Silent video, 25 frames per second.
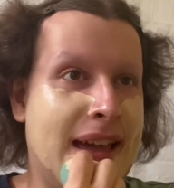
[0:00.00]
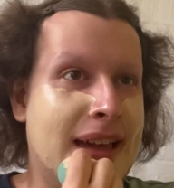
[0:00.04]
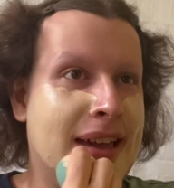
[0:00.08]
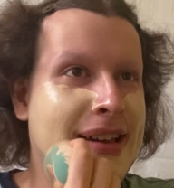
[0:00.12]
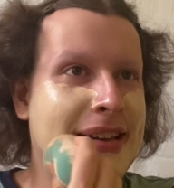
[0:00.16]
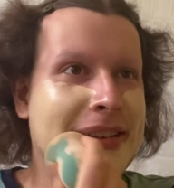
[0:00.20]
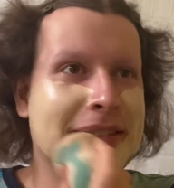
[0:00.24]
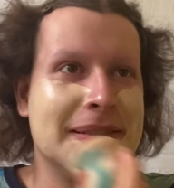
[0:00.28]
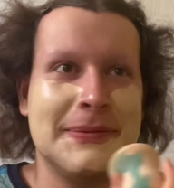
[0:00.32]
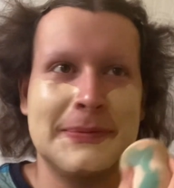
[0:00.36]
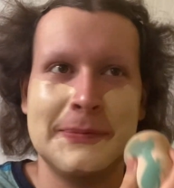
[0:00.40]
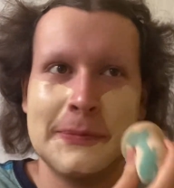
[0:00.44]
I
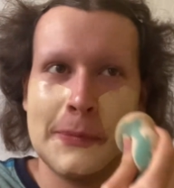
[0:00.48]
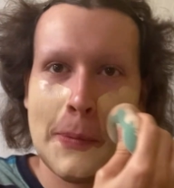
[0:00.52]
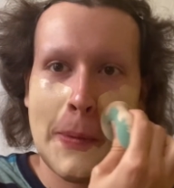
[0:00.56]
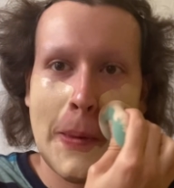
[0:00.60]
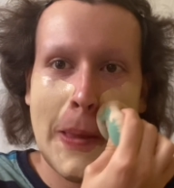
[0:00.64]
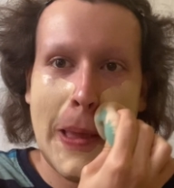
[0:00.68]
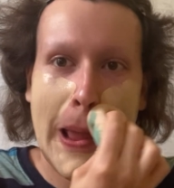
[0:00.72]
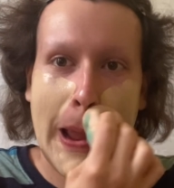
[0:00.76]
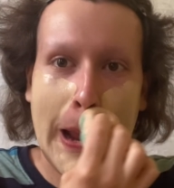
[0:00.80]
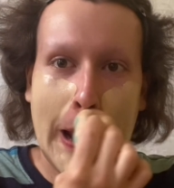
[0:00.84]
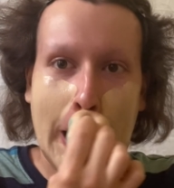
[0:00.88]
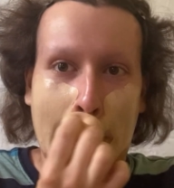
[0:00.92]

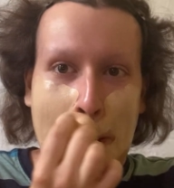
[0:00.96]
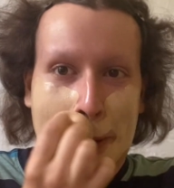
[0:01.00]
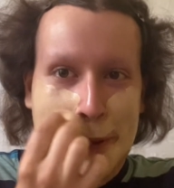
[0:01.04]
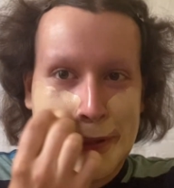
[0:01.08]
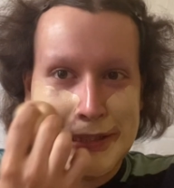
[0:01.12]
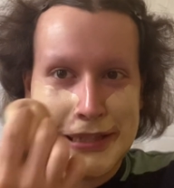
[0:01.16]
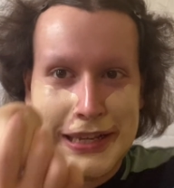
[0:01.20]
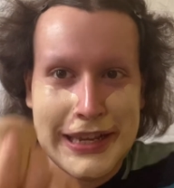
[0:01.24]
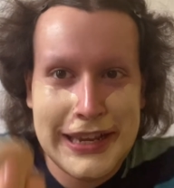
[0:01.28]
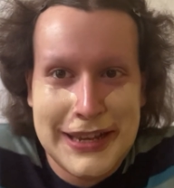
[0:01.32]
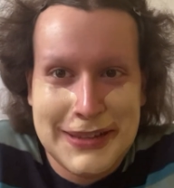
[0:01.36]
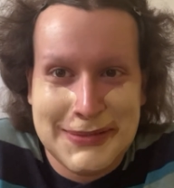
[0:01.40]
can't
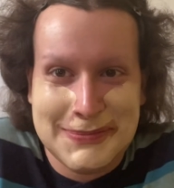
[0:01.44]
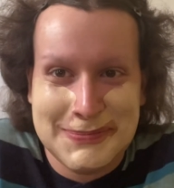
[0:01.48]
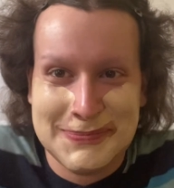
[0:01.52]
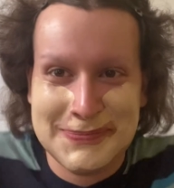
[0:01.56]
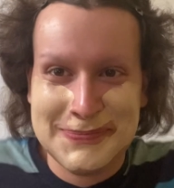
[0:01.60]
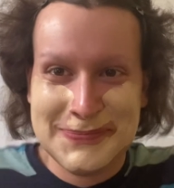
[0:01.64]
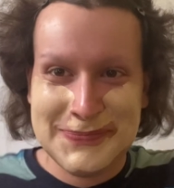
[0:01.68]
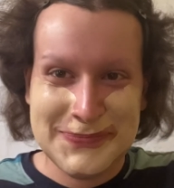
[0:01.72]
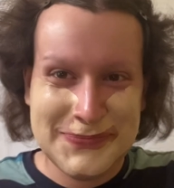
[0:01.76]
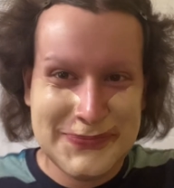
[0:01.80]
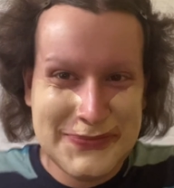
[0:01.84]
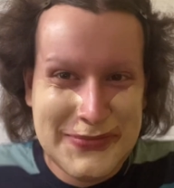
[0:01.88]
see.
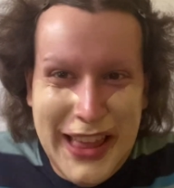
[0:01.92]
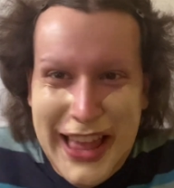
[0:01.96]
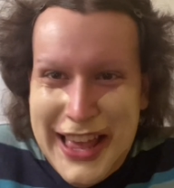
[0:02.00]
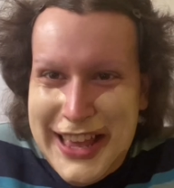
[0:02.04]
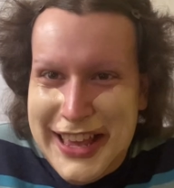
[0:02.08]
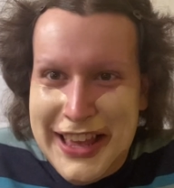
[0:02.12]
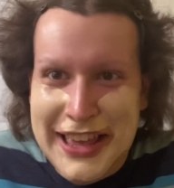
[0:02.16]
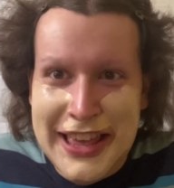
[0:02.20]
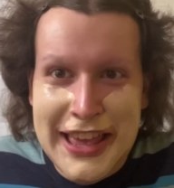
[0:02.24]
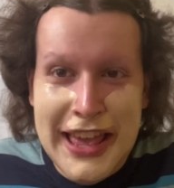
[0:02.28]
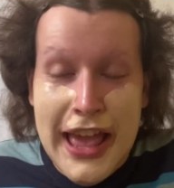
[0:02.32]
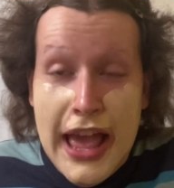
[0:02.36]

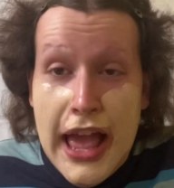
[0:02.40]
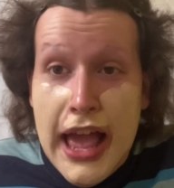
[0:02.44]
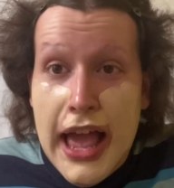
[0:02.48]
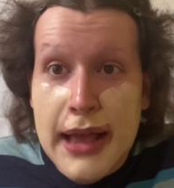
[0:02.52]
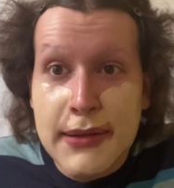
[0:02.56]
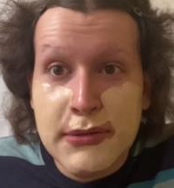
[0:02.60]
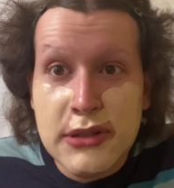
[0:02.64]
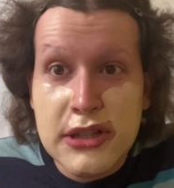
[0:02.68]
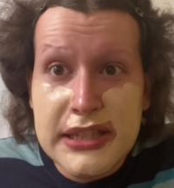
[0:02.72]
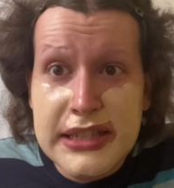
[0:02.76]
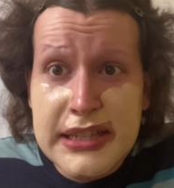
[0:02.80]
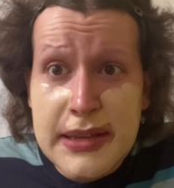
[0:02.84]
I'm
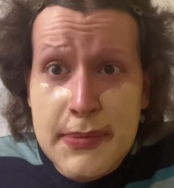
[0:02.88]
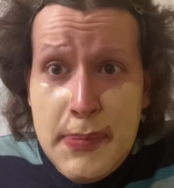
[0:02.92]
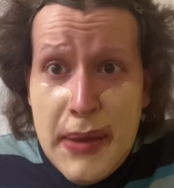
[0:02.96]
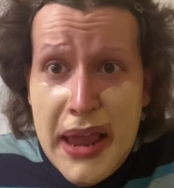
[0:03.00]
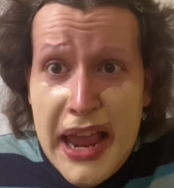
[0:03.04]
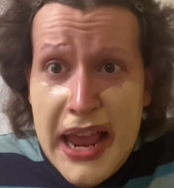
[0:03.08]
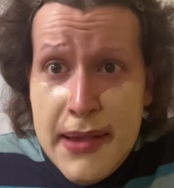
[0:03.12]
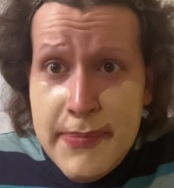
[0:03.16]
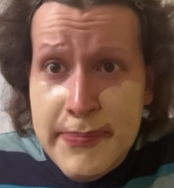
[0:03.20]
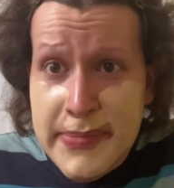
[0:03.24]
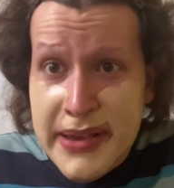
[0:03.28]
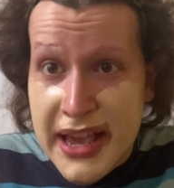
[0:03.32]
just a
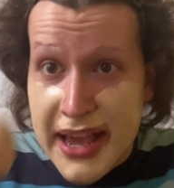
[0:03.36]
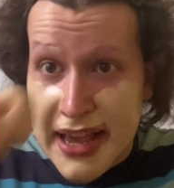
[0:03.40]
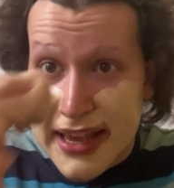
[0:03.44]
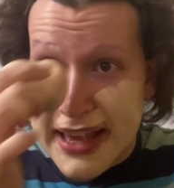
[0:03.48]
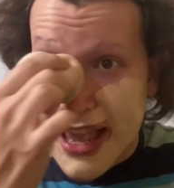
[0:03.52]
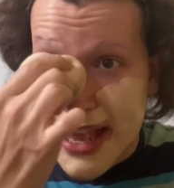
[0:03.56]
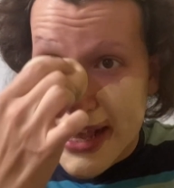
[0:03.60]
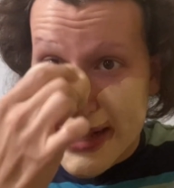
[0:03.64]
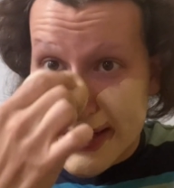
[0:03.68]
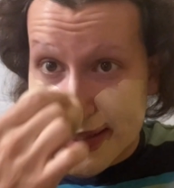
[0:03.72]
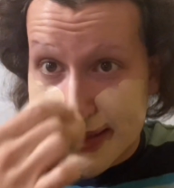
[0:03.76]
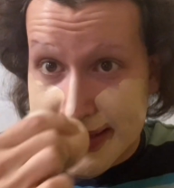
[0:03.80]
baby, I
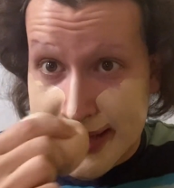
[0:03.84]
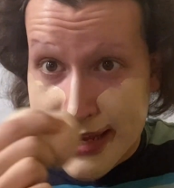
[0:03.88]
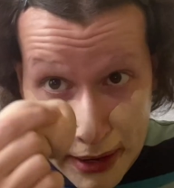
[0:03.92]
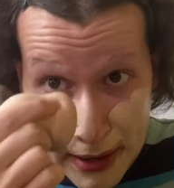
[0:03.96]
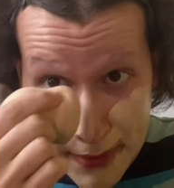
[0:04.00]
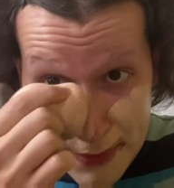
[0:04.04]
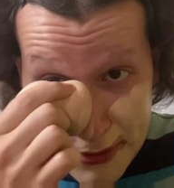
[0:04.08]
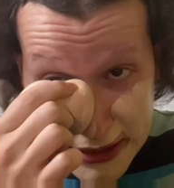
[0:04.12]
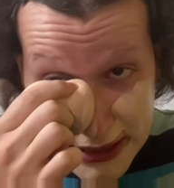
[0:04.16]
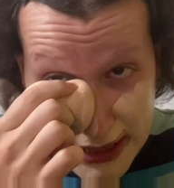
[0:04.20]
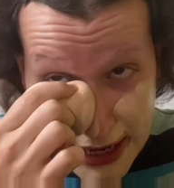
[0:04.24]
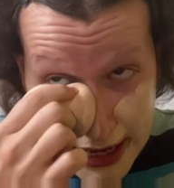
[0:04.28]
can't see.
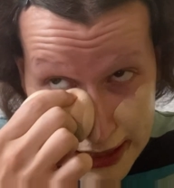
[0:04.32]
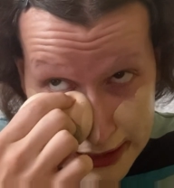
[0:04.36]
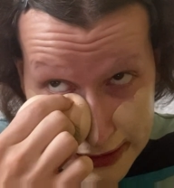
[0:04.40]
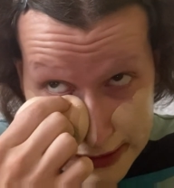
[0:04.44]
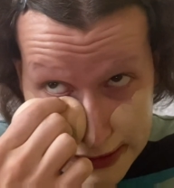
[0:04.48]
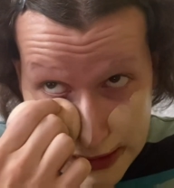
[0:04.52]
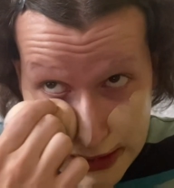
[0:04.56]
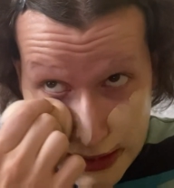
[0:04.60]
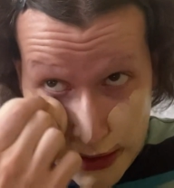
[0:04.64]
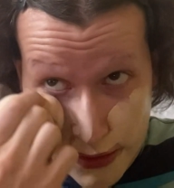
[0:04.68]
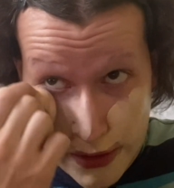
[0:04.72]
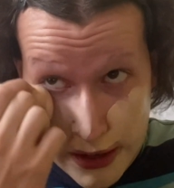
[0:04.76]
Babies can't
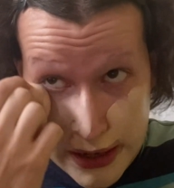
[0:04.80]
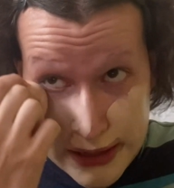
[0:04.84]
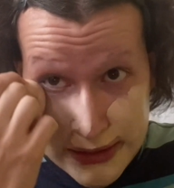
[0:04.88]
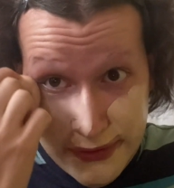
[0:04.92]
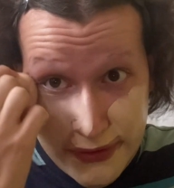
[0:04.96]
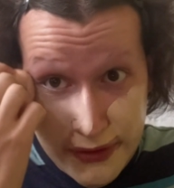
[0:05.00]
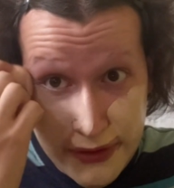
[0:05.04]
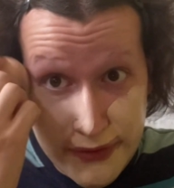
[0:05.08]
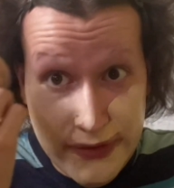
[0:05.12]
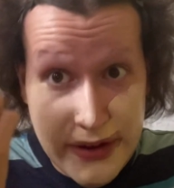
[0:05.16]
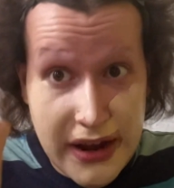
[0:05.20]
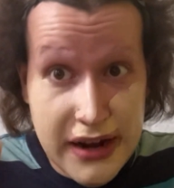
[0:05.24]
see, you guys,
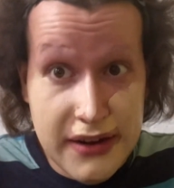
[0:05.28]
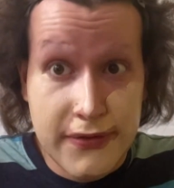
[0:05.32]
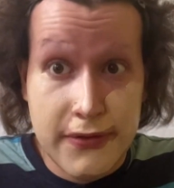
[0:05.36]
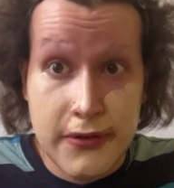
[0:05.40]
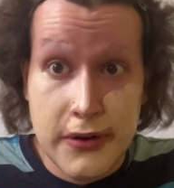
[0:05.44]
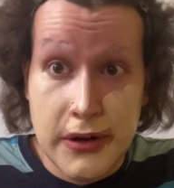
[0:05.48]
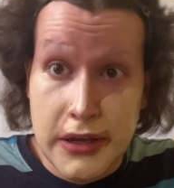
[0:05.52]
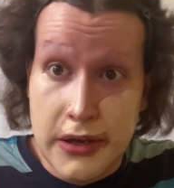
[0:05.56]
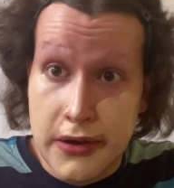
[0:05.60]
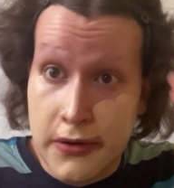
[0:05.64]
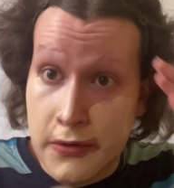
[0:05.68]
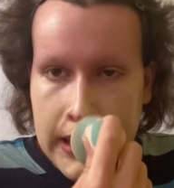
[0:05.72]
fun fact for
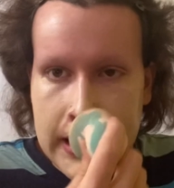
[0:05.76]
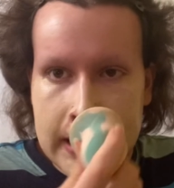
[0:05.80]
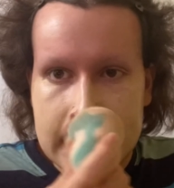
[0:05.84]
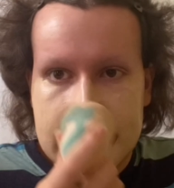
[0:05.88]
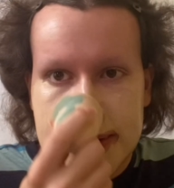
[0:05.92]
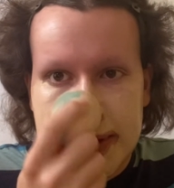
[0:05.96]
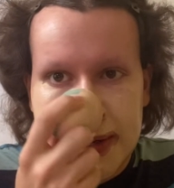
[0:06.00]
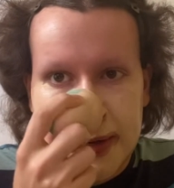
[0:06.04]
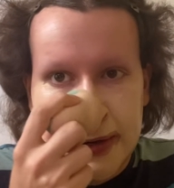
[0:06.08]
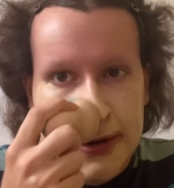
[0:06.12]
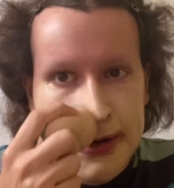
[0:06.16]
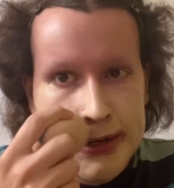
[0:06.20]
you. Isn't
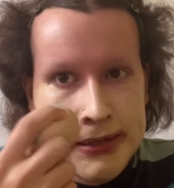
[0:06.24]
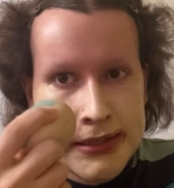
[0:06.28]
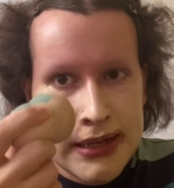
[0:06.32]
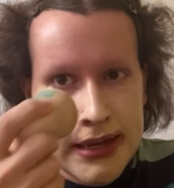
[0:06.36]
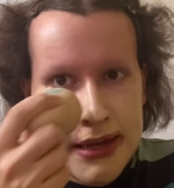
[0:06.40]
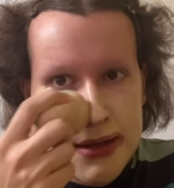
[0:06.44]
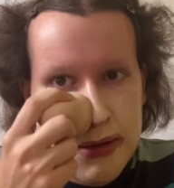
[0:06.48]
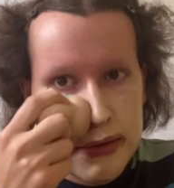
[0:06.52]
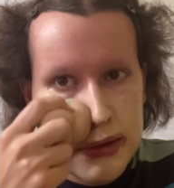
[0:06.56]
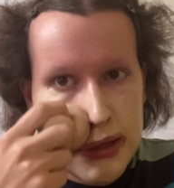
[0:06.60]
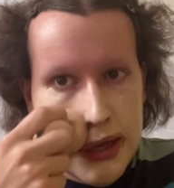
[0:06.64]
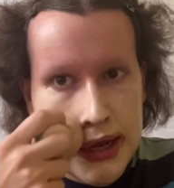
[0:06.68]
it crazy
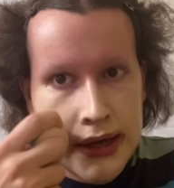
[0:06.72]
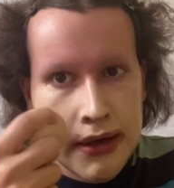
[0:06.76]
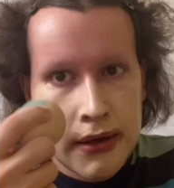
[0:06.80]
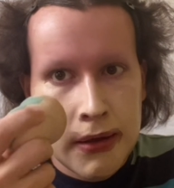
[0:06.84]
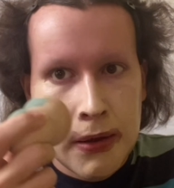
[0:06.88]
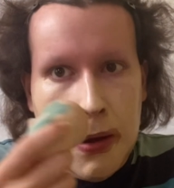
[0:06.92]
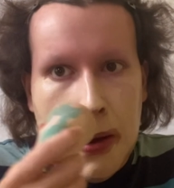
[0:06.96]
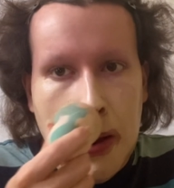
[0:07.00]
how like,